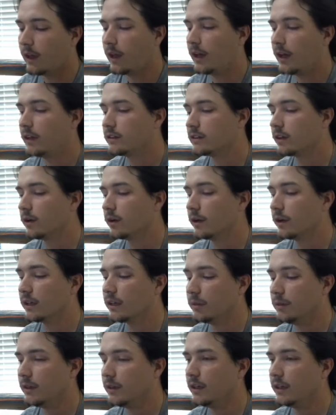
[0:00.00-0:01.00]
And so it
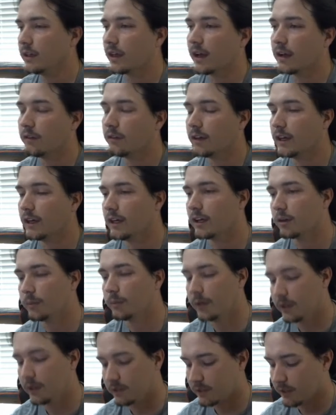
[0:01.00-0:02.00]
can be kind of a hit or
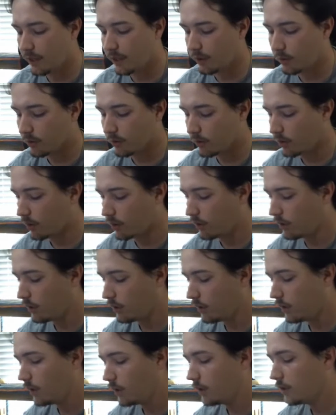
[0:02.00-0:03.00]
miss in that
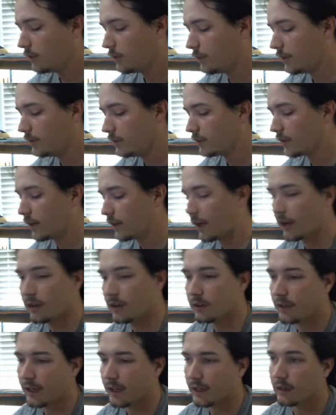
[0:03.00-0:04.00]
regard. Depends on how
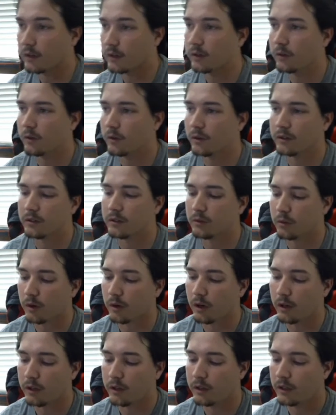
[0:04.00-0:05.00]
your deck wants to
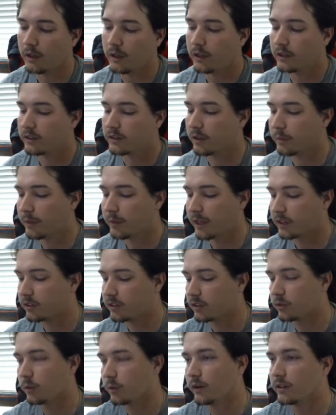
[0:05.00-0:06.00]
run. Some decks
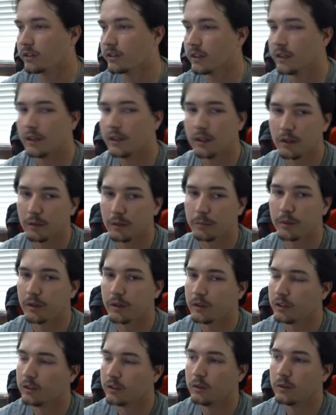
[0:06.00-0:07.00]
just want to sit here and
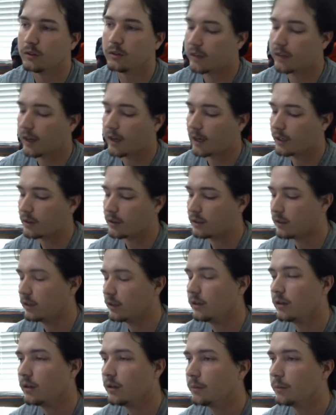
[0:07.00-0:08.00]
build a huge stack
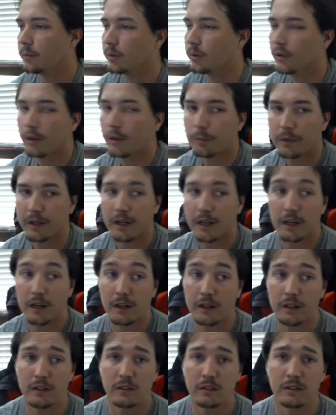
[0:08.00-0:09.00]
to pull up
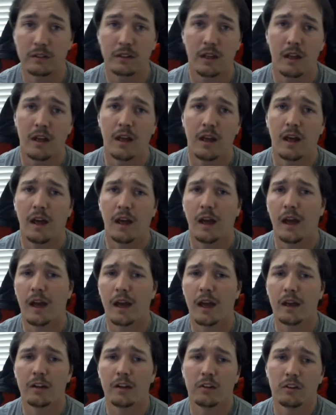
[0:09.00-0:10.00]
inheriteds
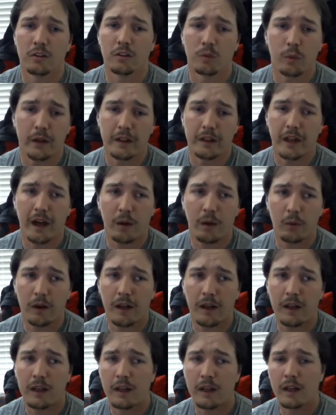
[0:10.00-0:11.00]
and just win that
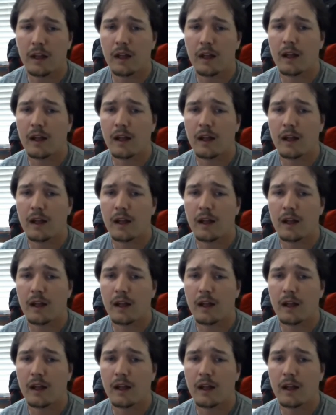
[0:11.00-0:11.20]
way.